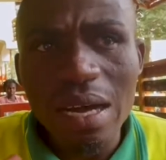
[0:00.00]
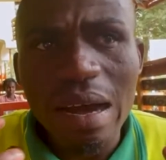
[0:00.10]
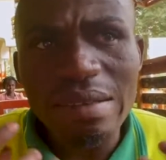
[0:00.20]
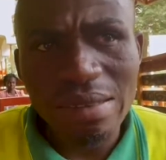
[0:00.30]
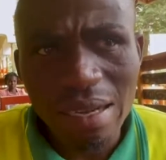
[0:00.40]

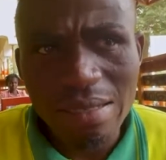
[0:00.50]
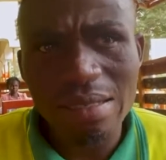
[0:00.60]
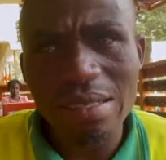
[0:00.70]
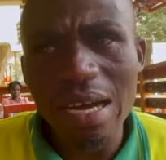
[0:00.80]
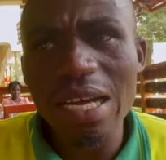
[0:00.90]

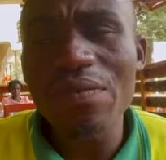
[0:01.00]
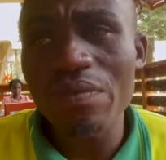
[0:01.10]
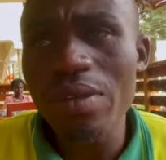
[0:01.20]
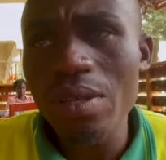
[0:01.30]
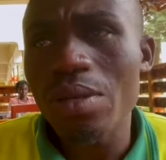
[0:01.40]
attached and i
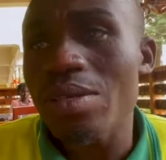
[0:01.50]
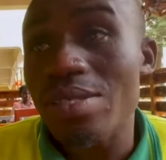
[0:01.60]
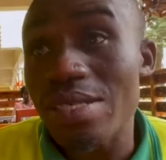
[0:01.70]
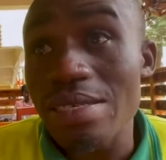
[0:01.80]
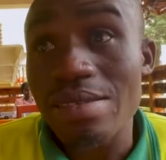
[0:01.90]
feel see,